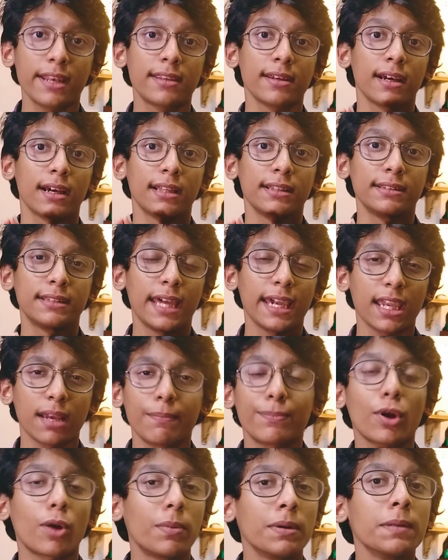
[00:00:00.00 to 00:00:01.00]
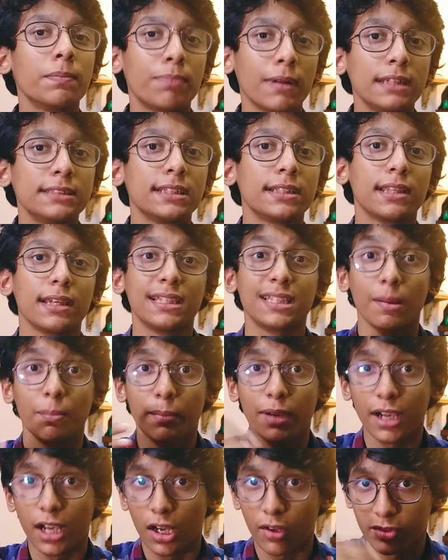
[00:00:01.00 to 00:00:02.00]
and they can probably place it
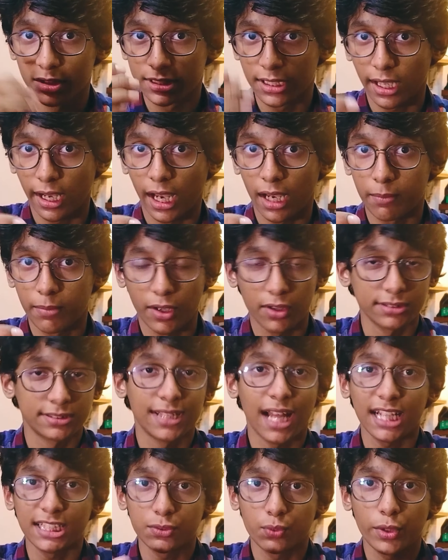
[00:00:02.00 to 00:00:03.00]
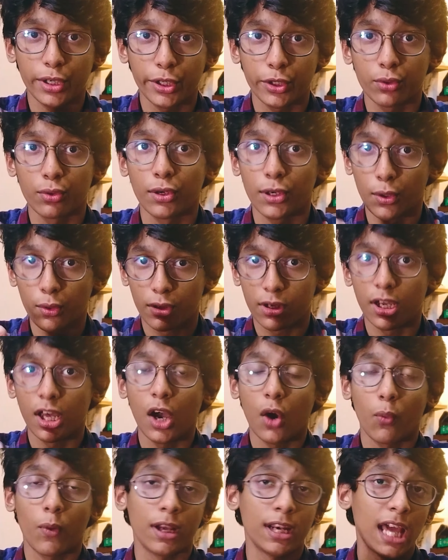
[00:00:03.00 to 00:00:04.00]
in the middle of the screen because that's where you
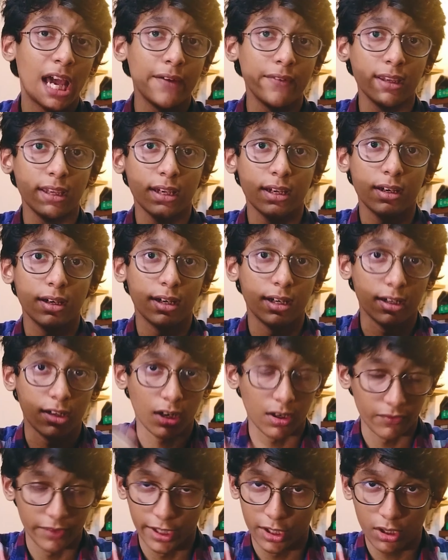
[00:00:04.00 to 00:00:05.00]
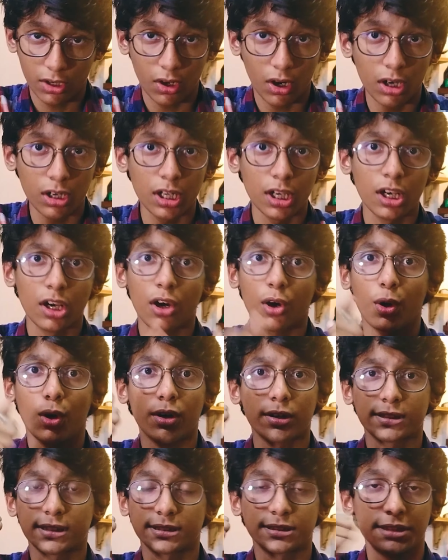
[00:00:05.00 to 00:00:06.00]
look while having a video call
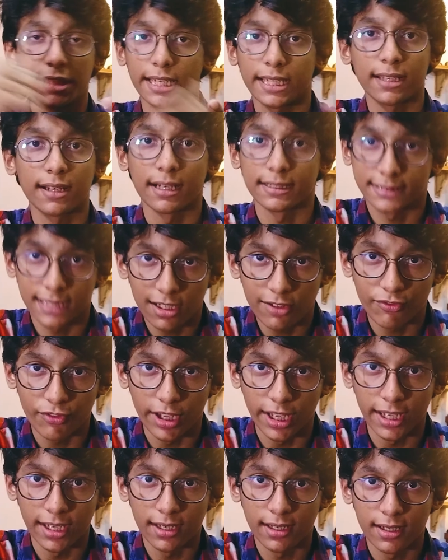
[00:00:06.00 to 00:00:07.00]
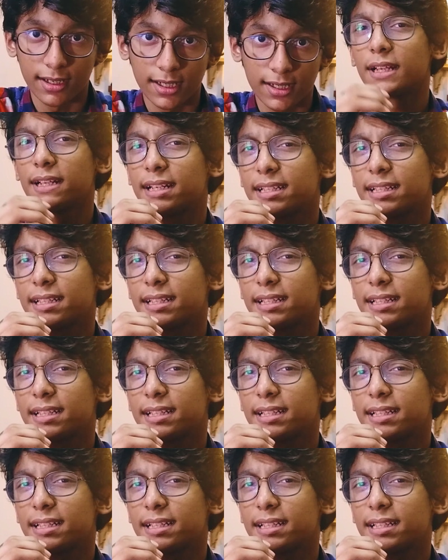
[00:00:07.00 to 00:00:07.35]
or just taking a selfie.